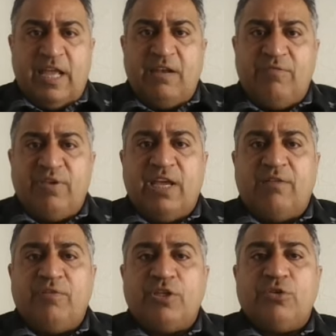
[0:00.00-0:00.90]
Then
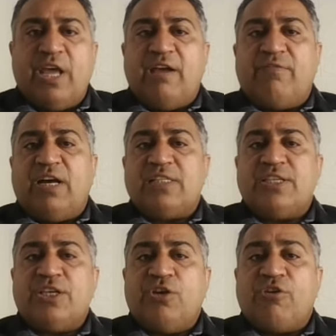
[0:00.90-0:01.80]
we should have a
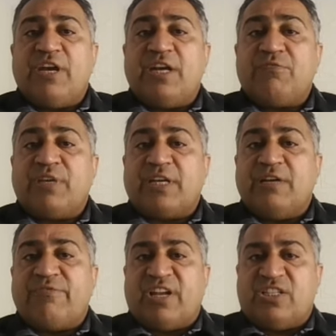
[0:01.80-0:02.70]
secure network
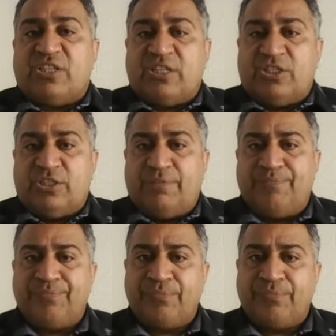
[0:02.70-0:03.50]
infrastructure.